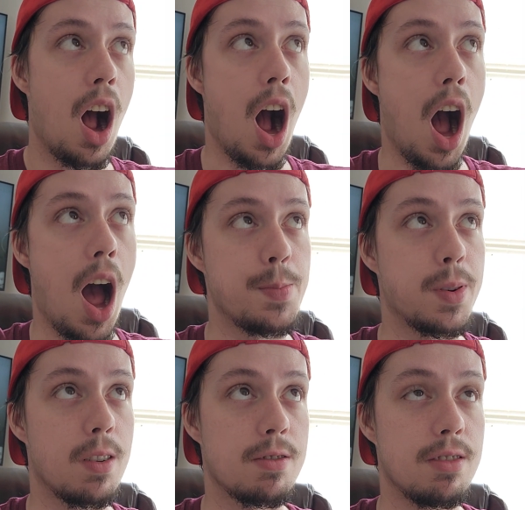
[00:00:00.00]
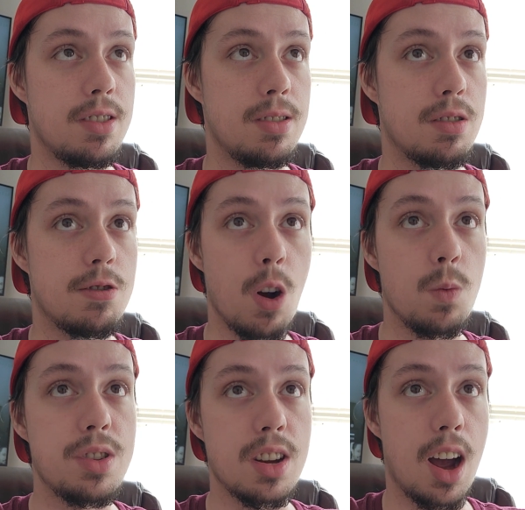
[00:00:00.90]
I personally
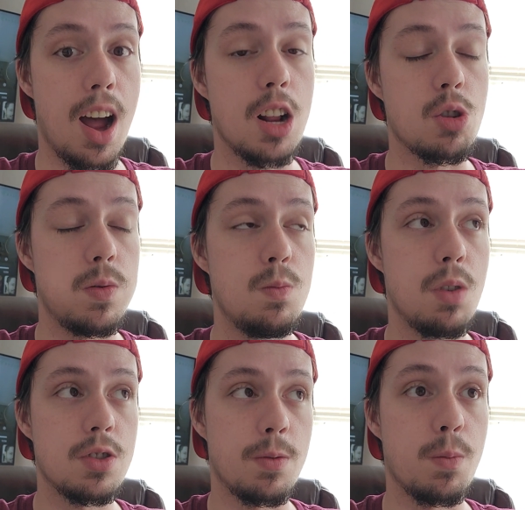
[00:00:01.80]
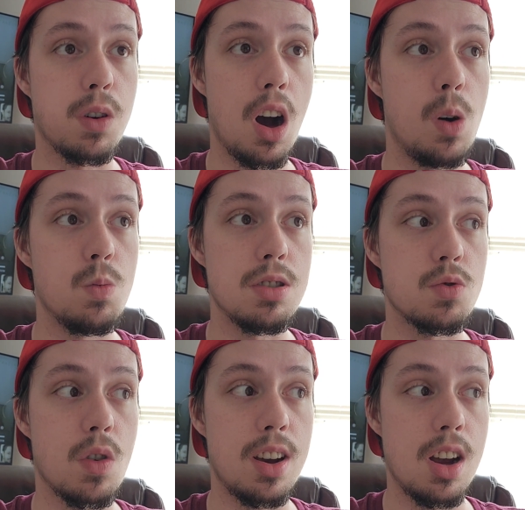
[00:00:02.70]
don't think I had too much of a problem
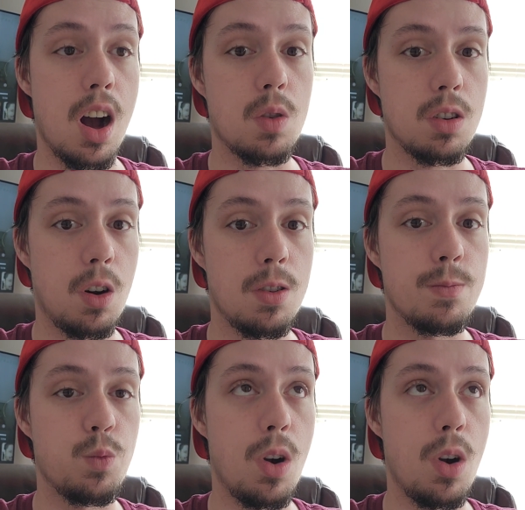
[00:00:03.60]
with drinking alcohol.